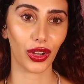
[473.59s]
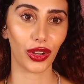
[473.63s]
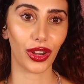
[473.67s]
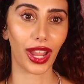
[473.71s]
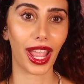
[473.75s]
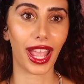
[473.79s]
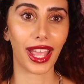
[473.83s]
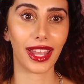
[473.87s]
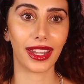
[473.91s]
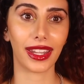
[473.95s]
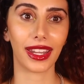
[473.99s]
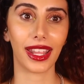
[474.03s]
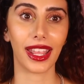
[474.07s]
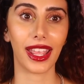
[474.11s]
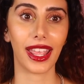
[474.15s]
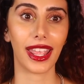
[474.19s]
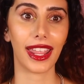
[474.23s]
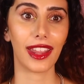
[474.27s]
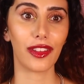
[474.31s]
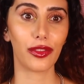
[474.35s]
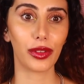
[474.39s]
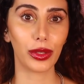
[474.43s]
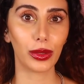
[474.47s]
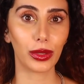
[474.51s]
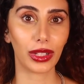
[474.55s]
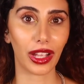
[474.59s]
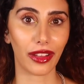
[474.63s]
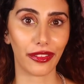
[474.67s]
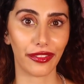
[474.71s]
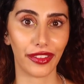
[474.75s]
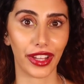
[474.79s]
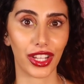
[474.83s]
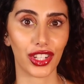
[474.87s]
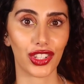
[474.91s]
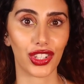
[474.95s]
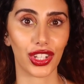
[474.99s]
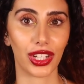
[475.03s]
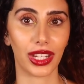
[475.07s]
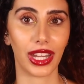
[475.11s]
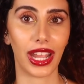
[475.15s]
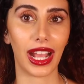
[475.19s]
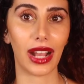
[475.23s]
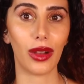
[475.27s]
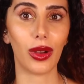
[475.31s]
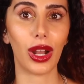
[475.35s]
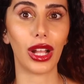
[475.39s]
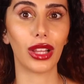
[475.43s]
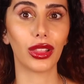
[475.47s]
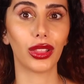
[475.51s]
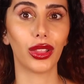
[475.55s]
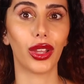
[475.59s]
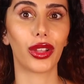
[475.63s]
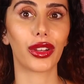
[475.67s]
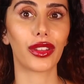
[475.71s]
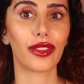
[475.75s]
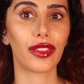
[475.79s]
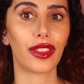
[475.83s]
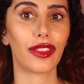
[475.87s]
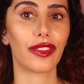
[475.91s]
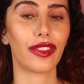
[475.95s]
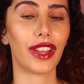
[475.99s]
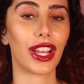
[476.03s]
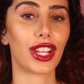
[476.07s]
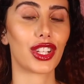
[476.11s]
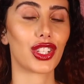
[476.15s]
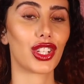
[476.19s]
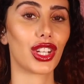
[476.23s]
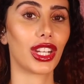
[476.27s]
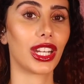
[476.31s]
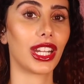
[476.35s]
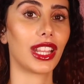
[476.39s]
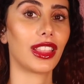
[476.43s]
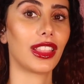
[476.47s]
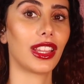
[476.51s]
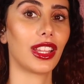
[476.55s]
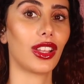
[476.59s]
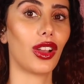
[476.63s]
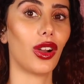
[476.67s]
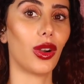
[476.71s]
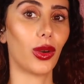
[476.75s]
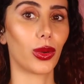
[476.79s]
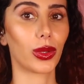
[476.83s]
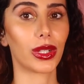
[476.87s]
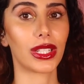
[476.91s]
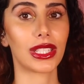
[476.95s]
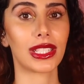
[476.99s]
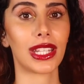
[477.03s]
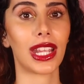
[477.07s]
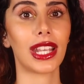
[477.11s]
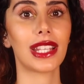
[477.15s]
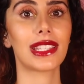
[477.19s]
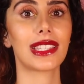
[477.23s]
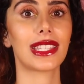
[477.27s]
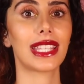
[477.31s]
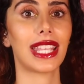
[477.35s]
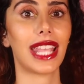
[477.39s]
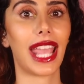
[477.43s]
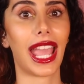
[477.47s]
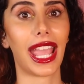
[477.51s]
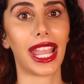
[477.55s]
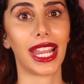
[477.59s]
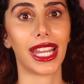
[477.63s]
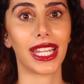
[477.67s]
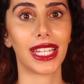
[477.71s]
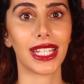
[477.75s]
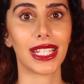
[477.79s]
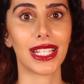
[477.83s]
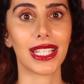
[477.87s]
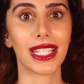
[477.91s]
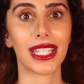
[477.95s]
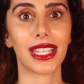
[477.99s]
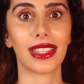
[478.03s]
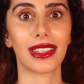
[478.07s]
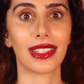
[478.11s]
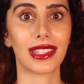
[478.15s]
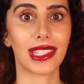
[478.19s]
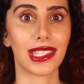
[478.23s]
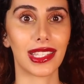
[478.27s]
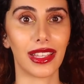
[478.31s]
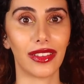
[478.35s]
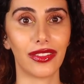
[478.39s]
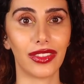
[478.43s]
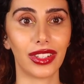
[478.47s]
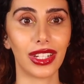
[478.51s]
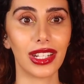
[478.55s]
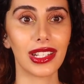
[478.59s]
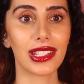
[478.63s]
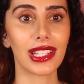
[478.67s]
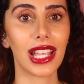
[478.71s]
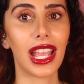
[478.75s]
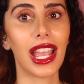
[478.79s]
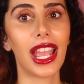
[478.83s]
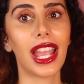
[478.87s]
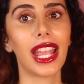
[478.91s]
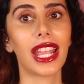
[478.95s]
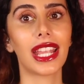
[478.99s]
And if we look at fashion now, a lot of the fashion in the olden days, the 80s, the 70s,